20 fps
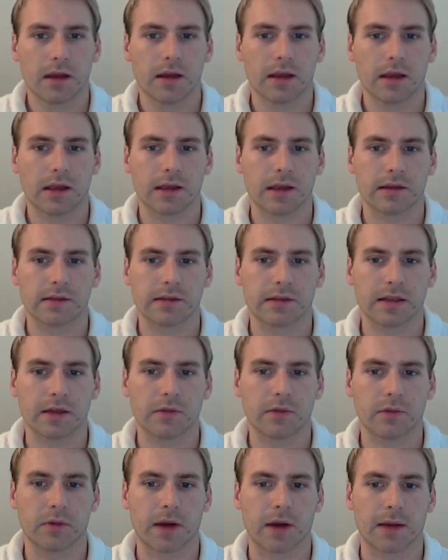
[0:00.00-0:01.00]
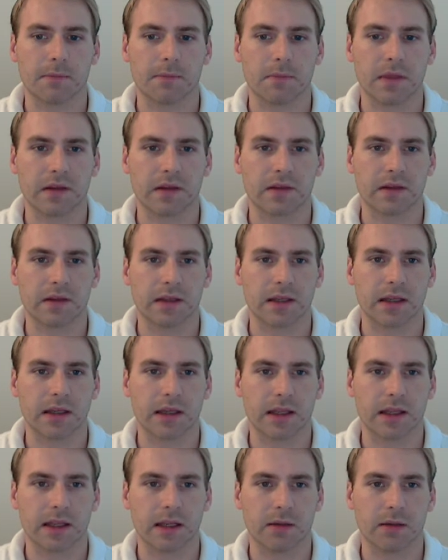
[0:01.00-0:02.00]
and see if I'm missing
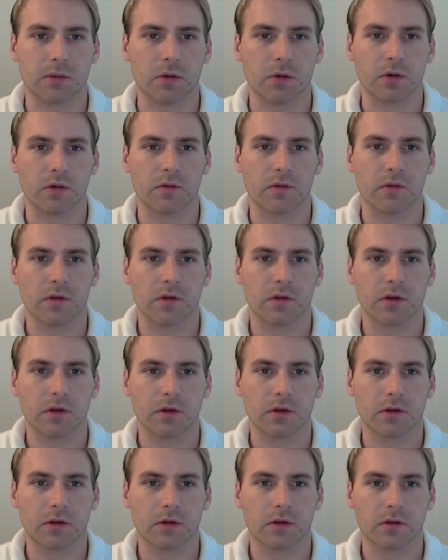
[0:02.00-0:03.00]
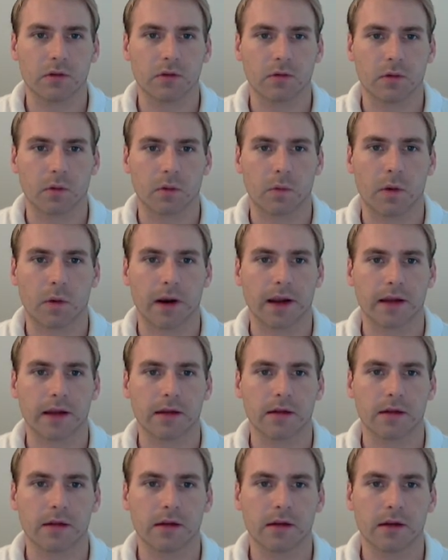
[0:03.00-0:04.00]
any moves for
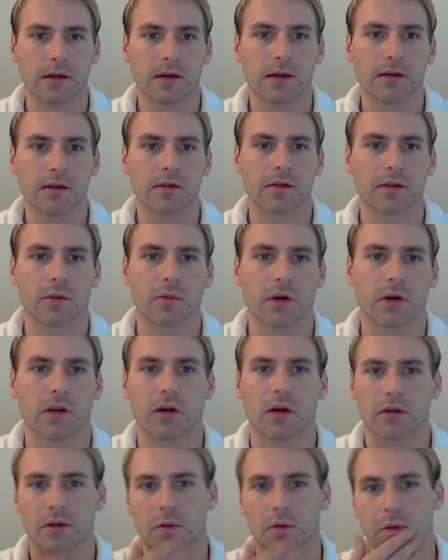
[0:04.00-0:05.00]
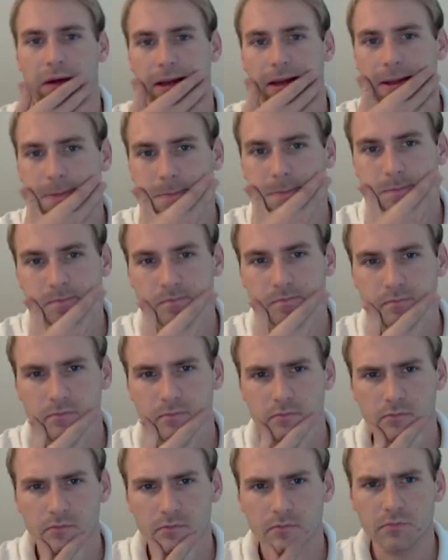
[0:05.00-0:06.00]
white somewhere along the way.
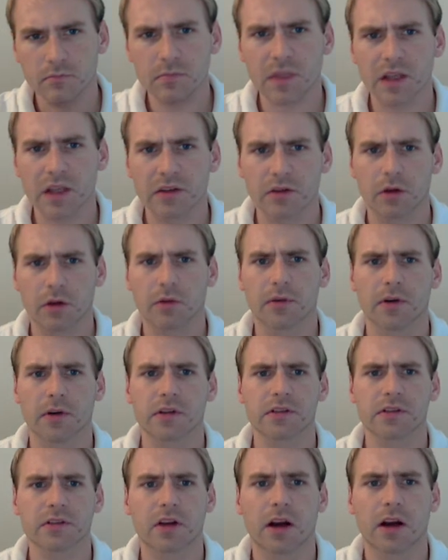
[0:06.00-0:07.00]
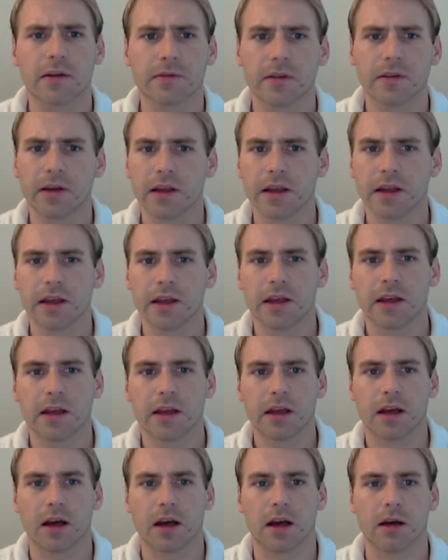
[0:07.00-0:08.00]
So first off
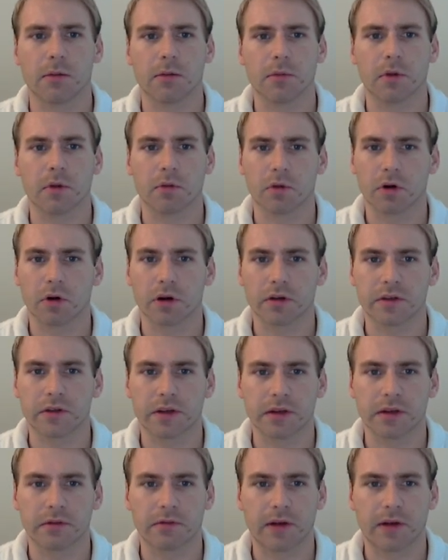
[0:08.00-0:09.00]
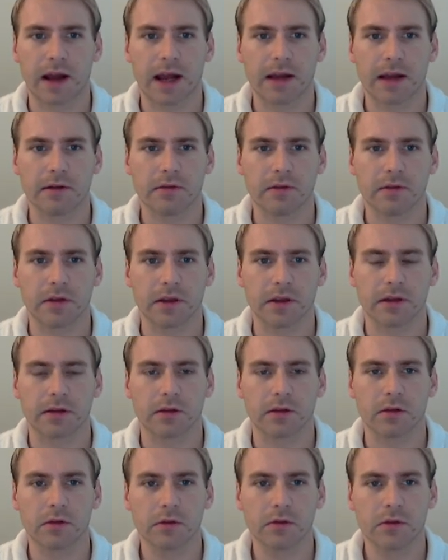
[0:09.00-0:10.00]
um, the rook on c5 is
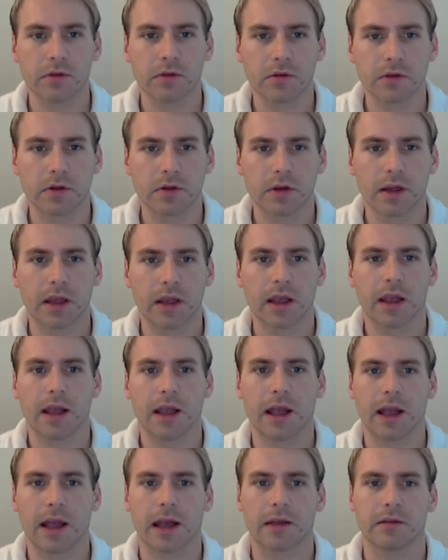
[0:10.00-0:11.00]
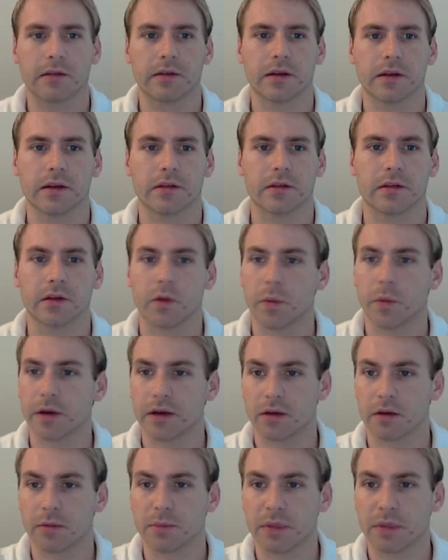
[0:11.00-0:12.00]
loose, as is the
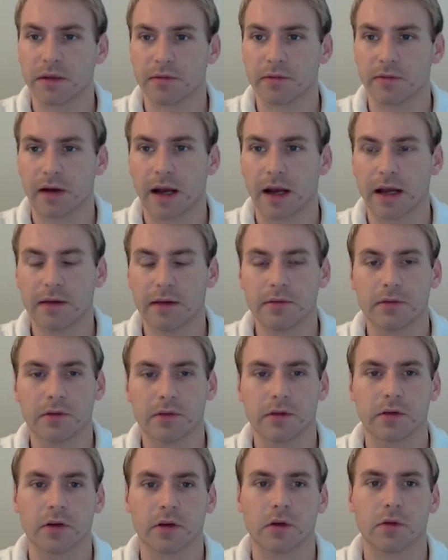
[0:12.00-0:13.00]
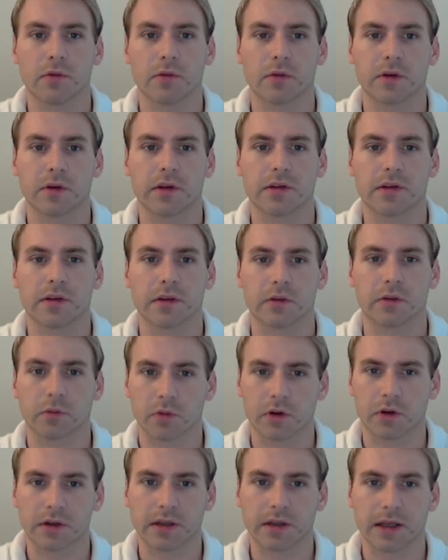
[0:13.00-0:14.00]
queen on b5. So, for instance,
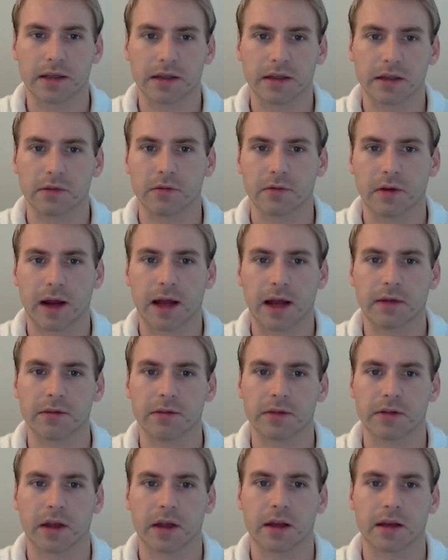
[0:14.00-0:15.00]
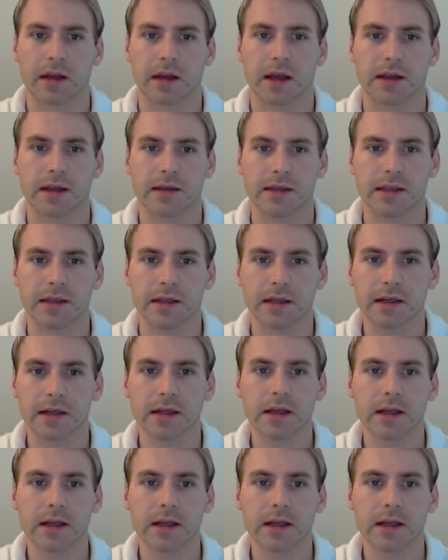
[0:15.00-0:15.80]
rook take d5 is not an idea,